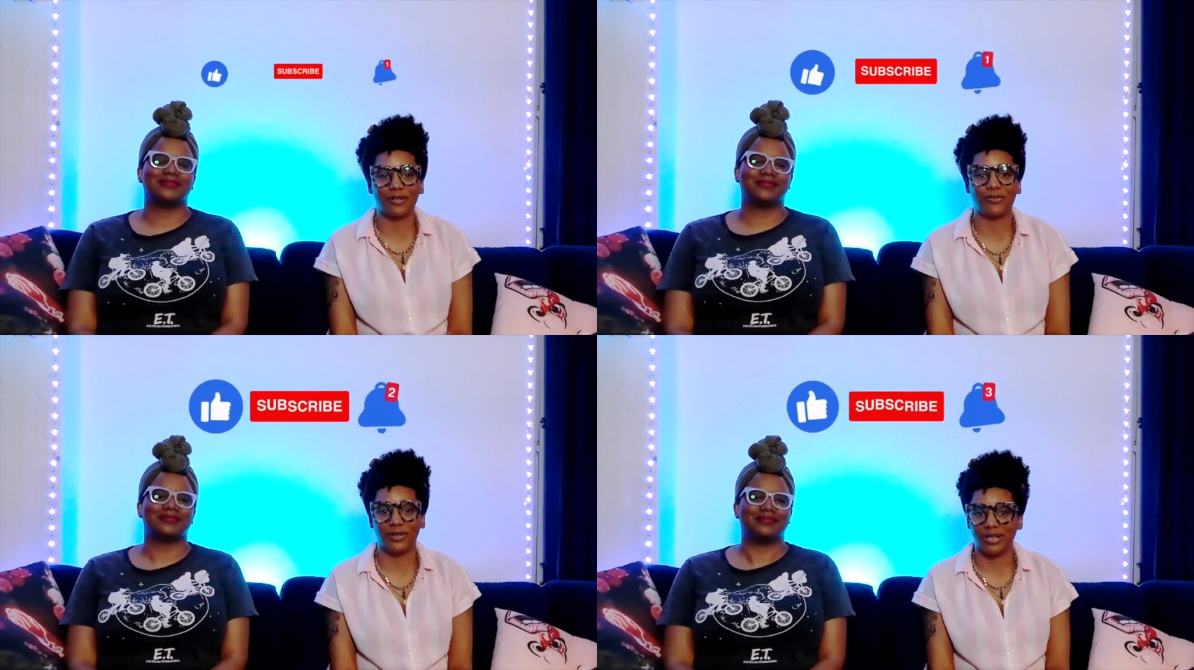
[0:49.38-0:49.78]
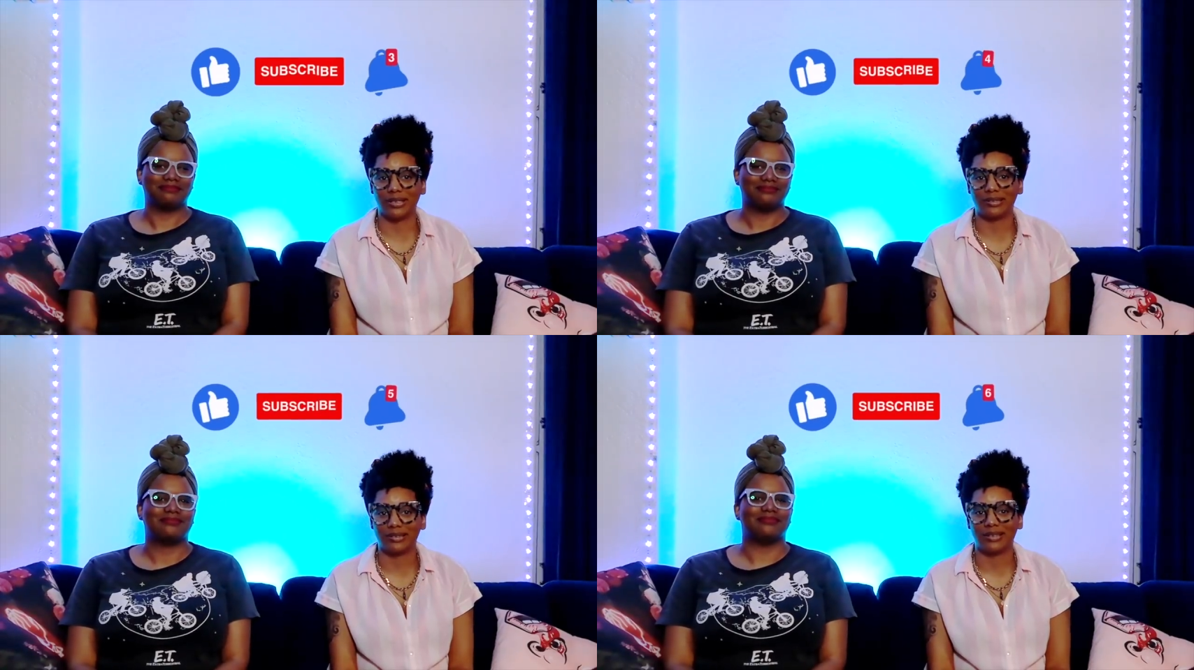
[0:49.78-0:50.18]

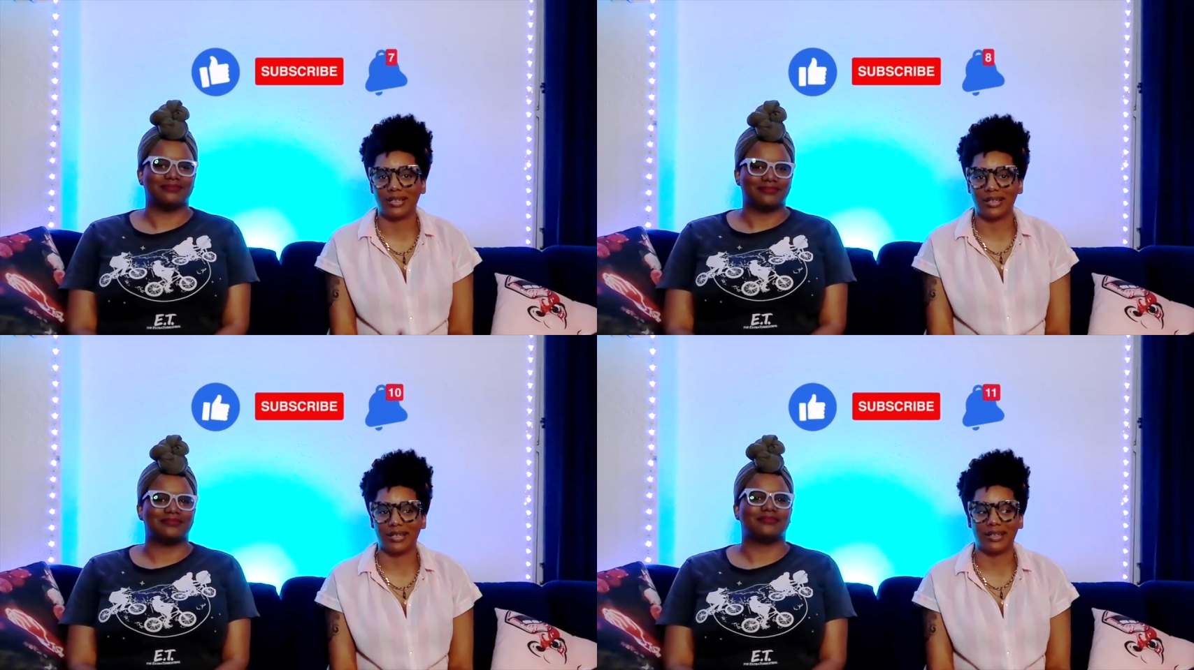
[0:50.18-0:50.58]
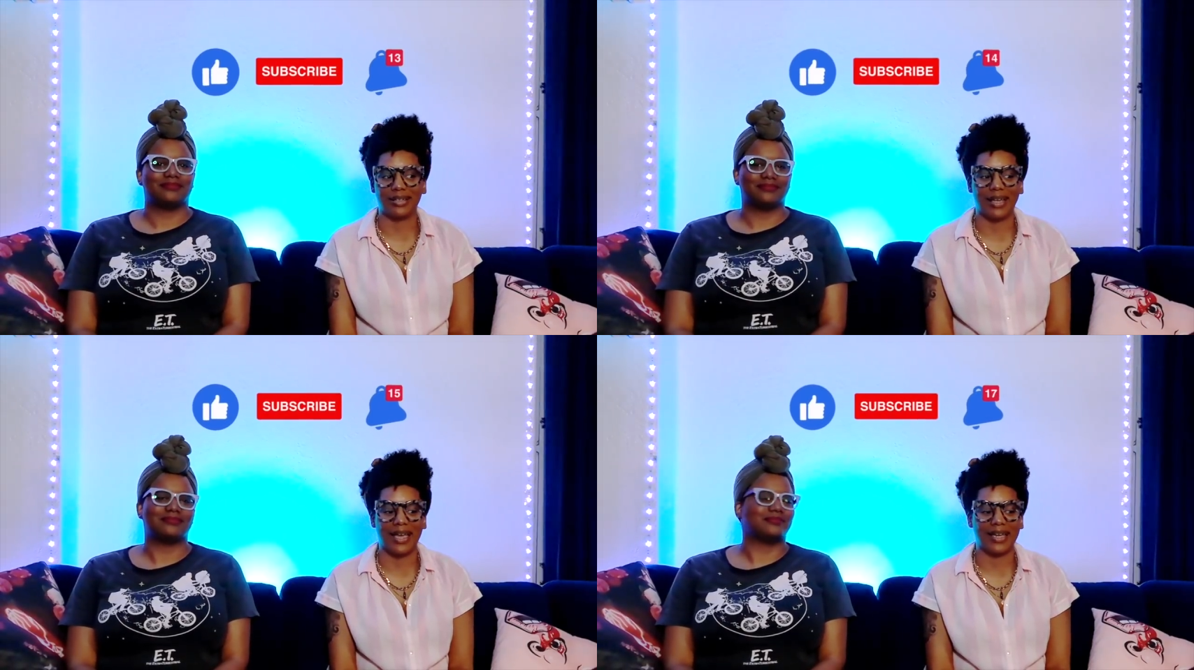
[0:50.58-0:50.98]
Speaker 1: fun.
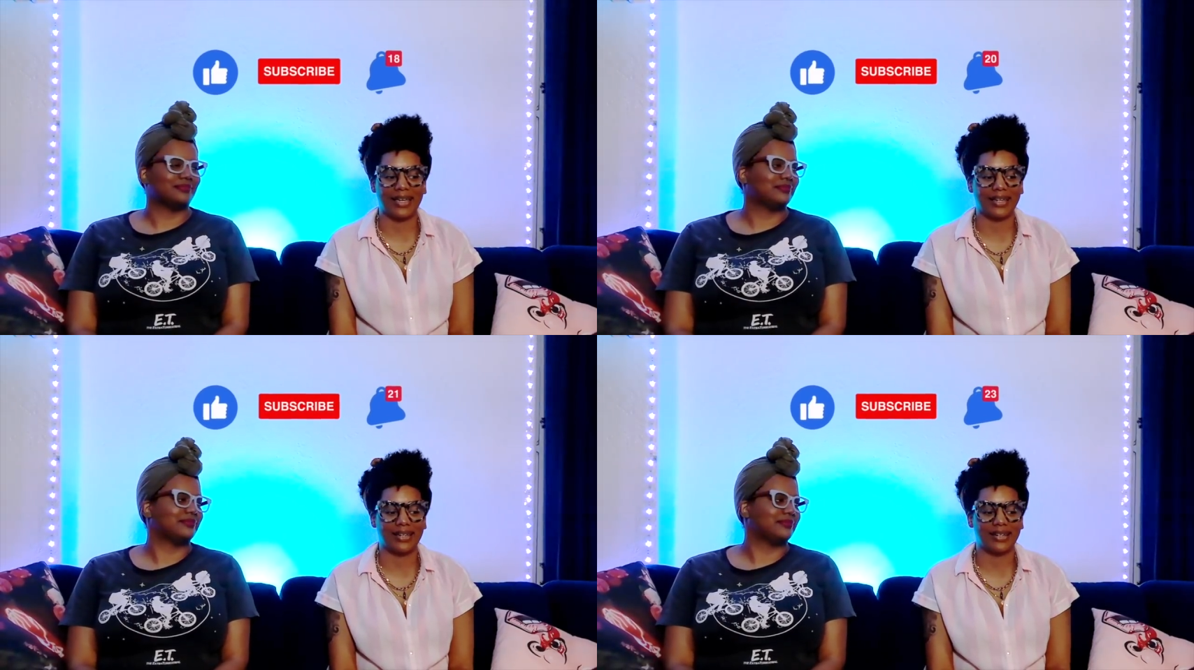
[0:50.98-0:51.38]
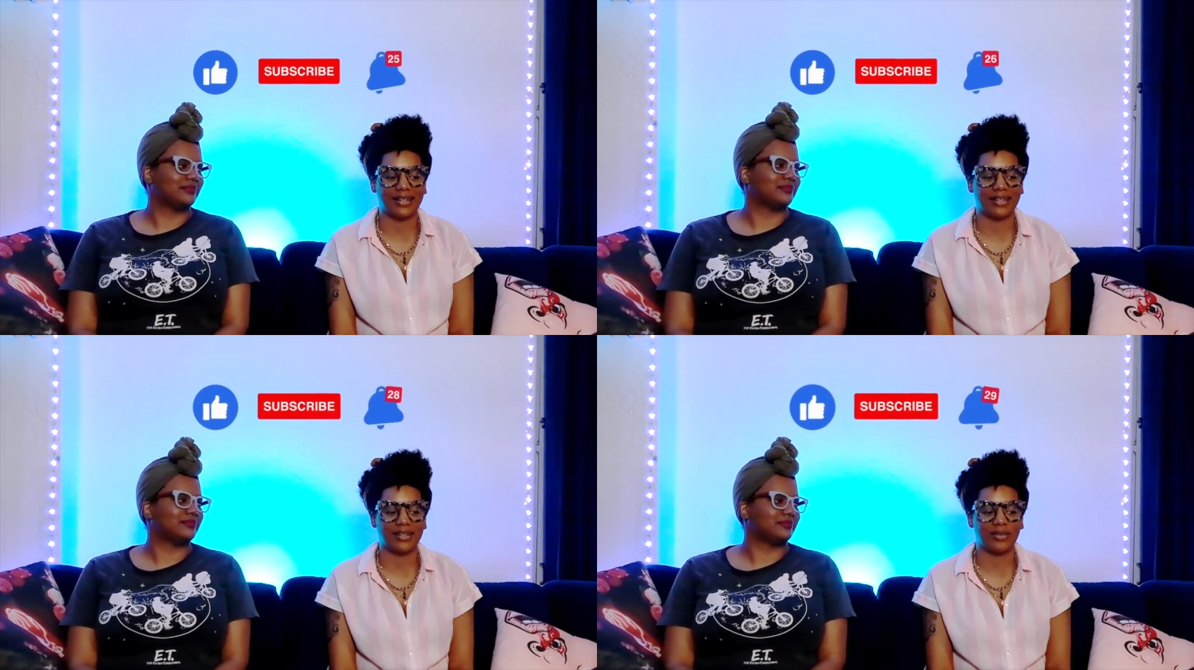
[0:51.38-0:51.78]
Uh,
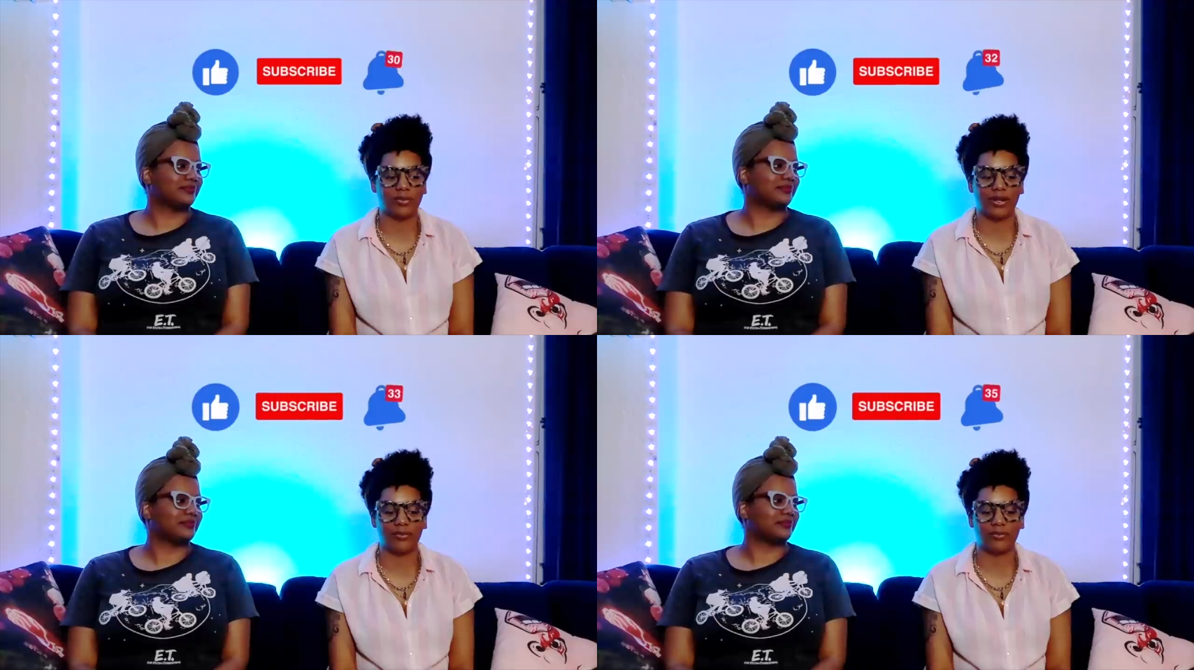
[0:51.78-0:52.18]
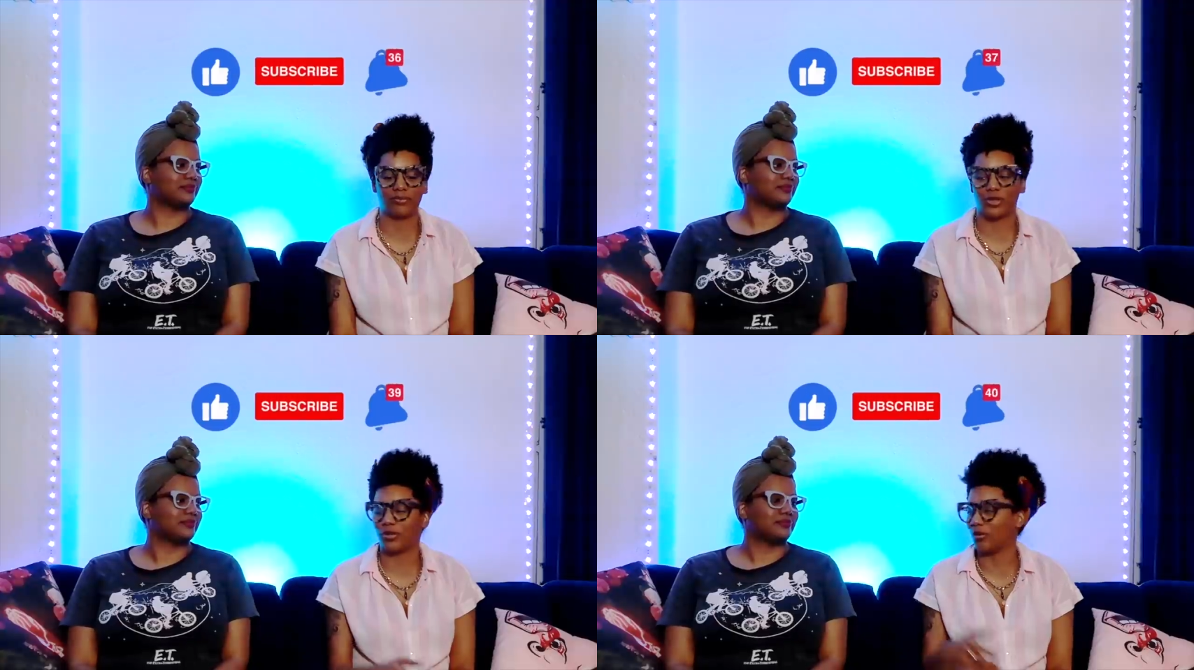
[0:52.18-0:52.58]
I
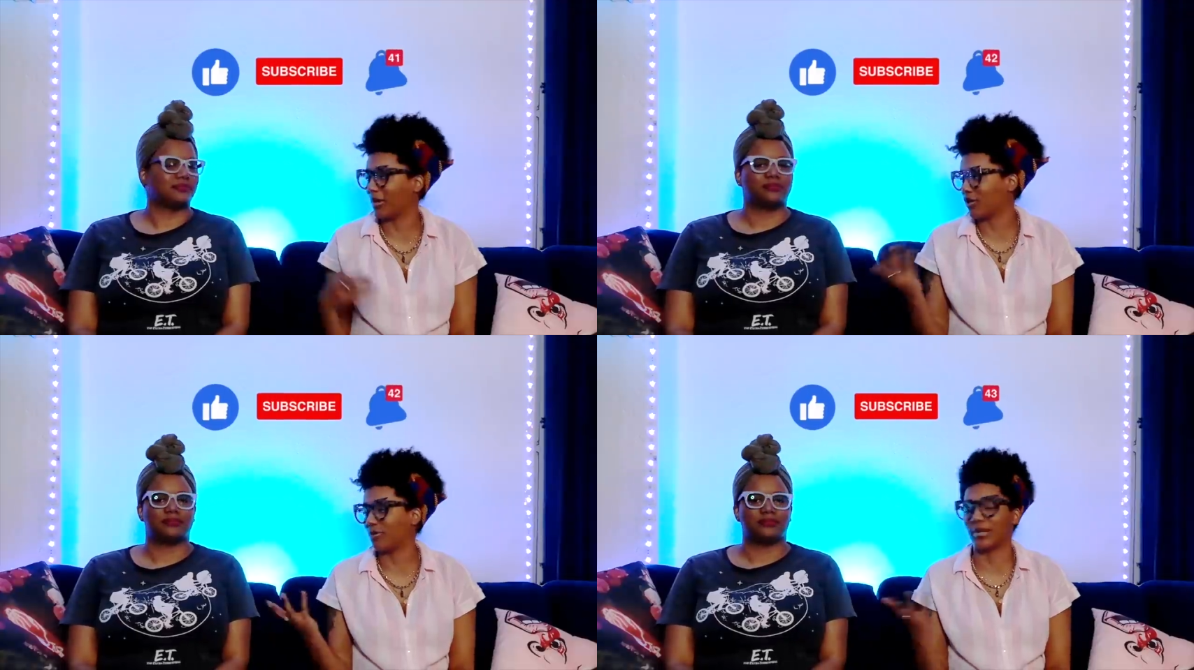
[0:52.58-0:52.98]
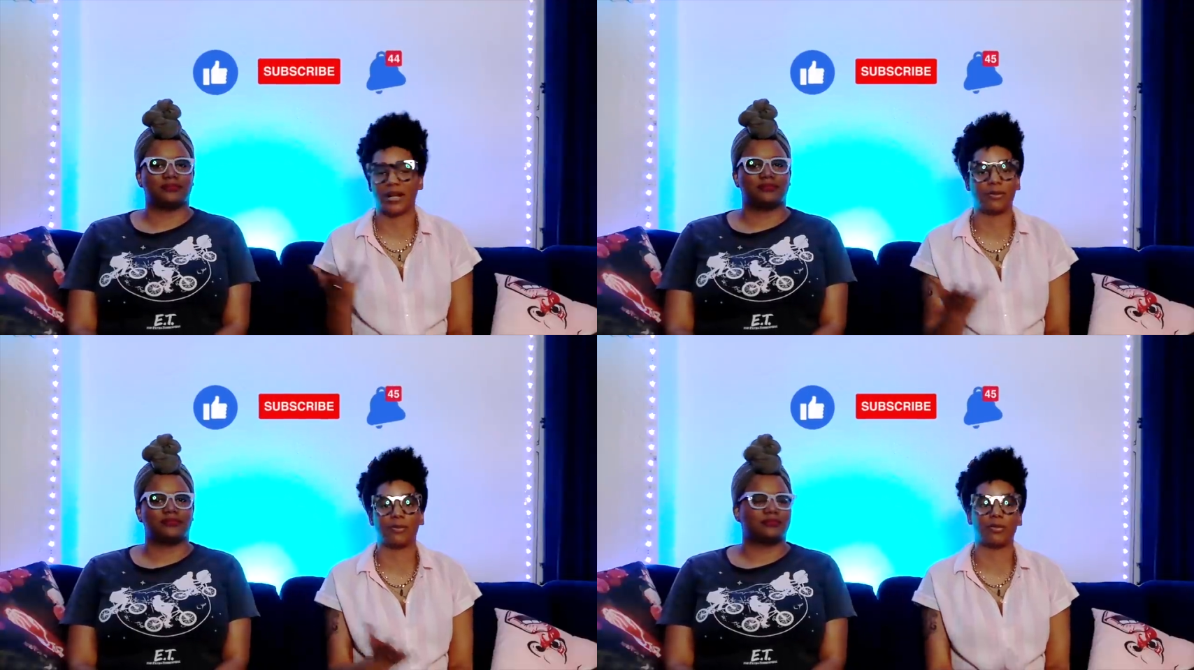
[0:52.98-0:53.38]
don't know about you, but I
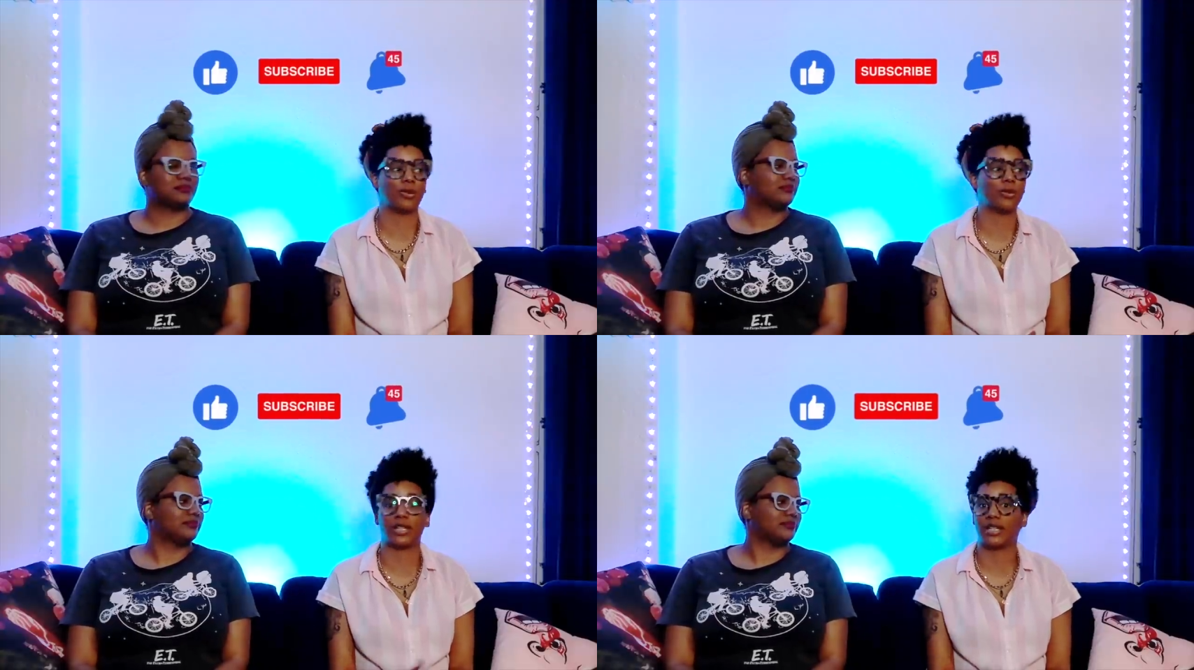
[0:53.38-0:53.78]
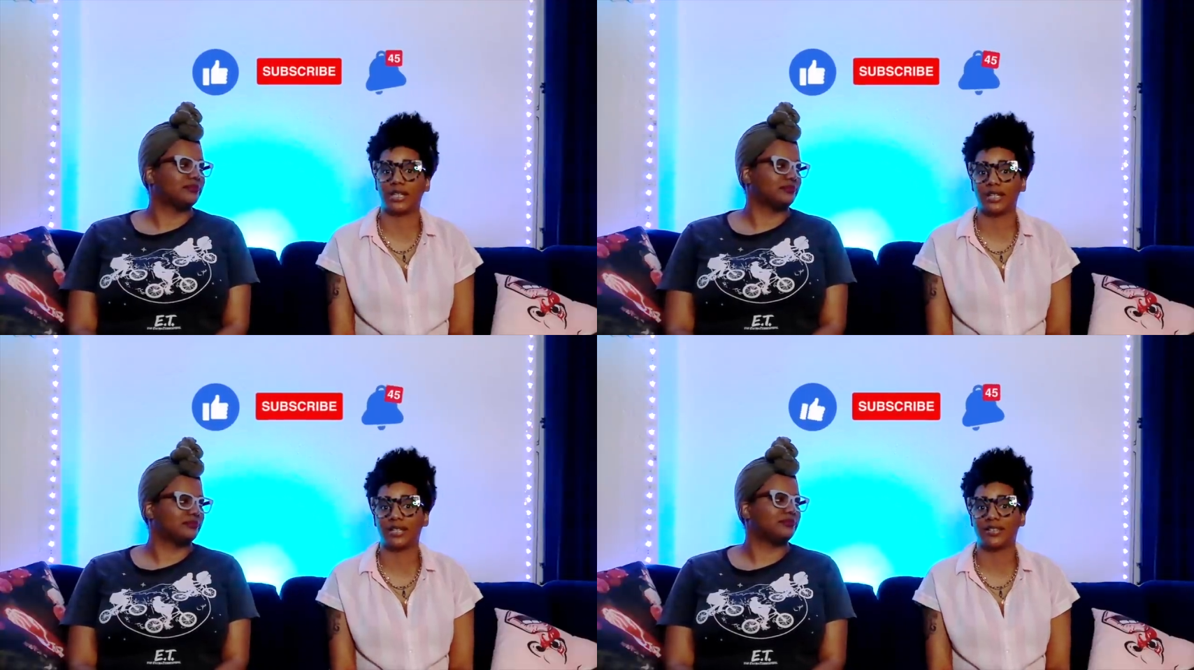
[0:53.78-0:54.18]
remember when we were
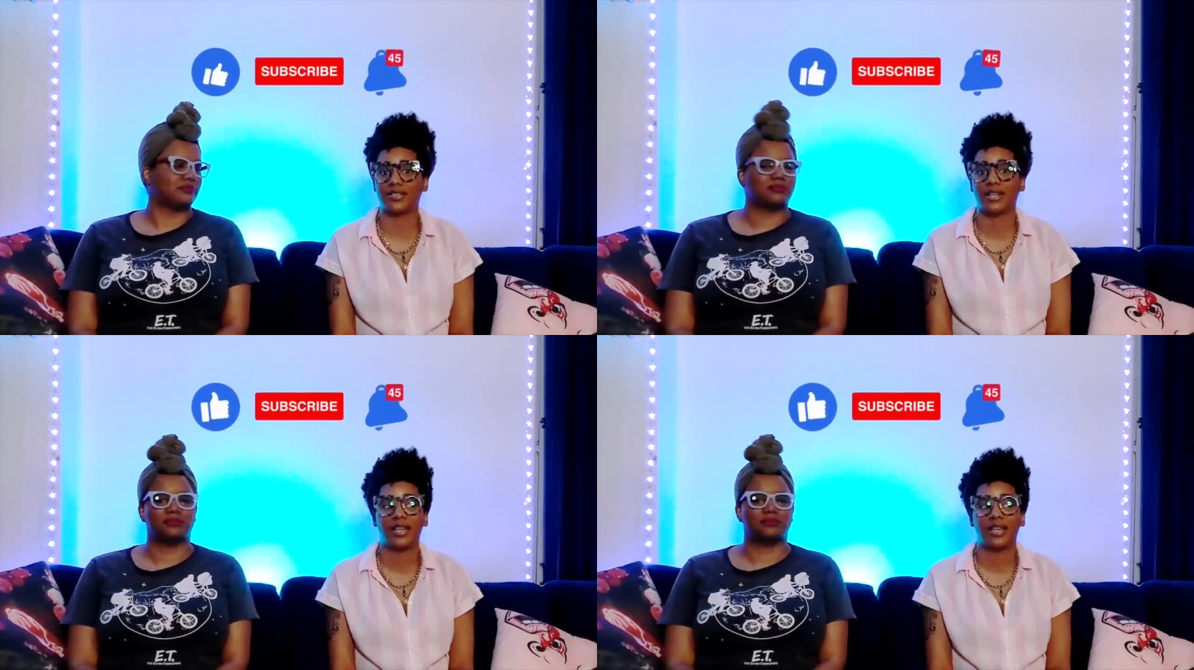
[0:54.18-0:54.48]
kids,